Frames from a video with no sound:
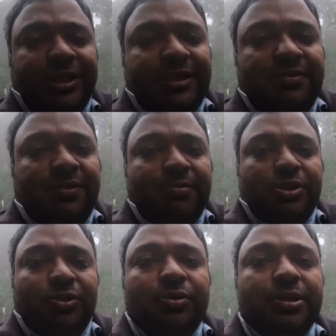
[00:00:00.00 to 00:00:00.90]
guys, from a
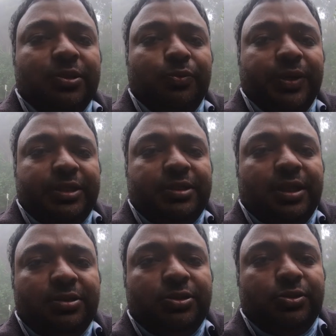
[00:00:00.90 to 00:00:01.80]
cold and wet
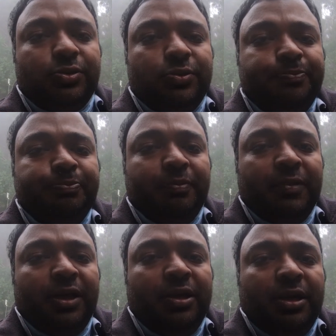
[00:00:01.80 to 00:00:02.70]
Dahlstrom.
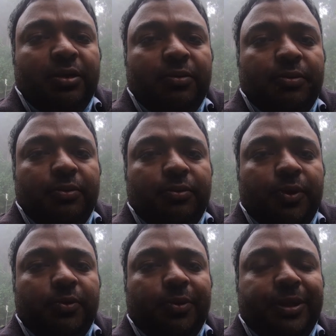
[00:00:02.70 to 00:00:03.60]

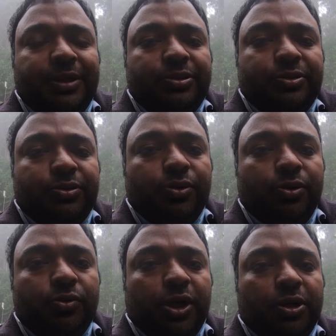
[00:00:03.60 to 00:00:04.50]
We were meant to
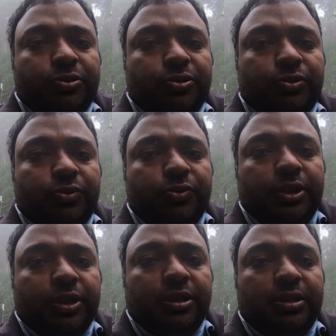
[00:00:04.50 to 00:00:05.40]
go out to
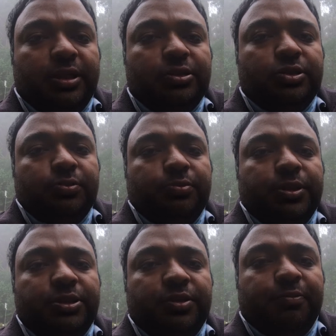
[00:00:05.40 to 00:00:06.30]
the Dahlstrom
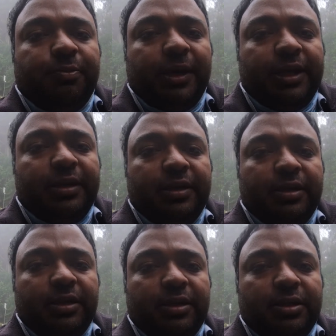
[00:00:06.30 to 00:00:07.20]
Birds of Prey
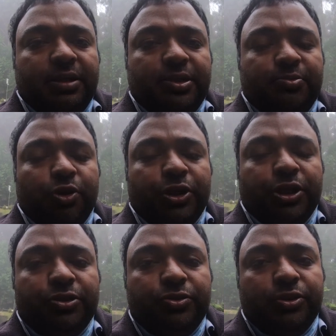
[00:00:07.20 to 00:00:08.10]
this morning
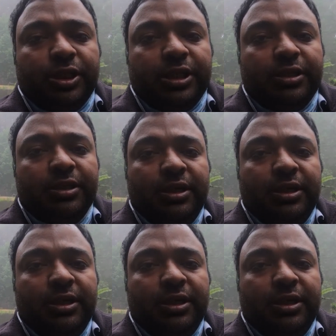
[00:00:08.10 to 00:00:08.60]
and do the